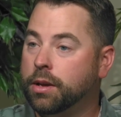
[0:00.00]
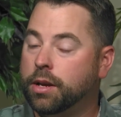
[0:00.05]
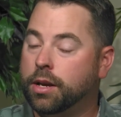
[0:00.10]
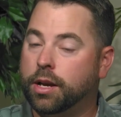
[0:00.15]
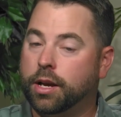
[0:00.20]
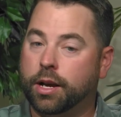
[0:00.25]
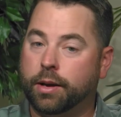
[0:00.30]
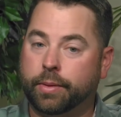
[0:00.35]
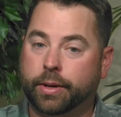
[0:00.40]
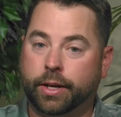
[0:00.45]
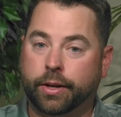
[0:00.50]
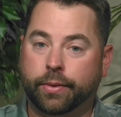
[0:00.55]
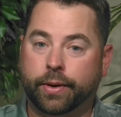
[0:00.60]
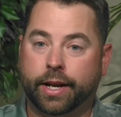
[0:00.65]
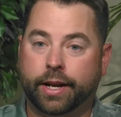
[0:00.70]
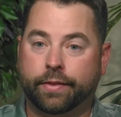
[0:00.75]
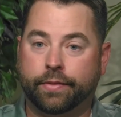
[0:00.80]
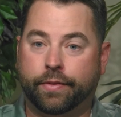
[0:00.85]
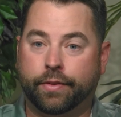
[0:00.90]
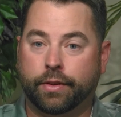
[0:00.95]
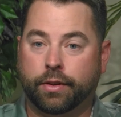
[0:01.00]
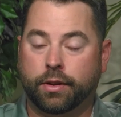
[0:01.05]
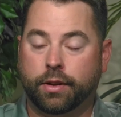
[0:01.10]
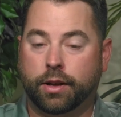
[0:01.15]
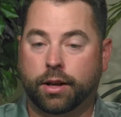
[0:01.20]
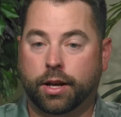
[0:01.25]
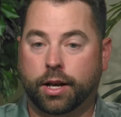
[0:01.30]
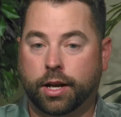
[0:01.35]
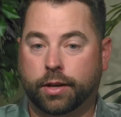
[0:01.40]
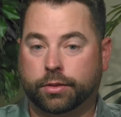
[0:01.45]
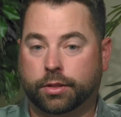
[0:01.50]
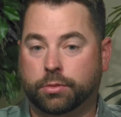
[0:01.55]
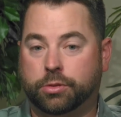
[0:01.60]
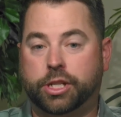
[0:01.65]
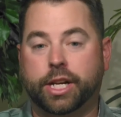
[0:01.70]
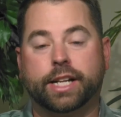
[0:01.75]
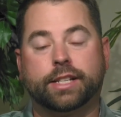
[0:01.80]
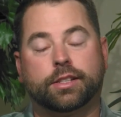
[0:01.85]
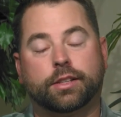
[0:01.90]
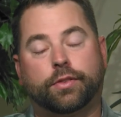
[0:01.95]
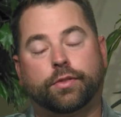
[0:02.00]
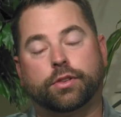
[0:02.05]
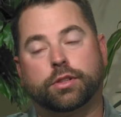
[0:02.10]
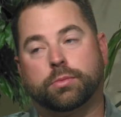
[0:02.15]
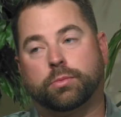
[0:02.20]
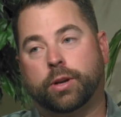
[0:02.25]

I know we have some chances for some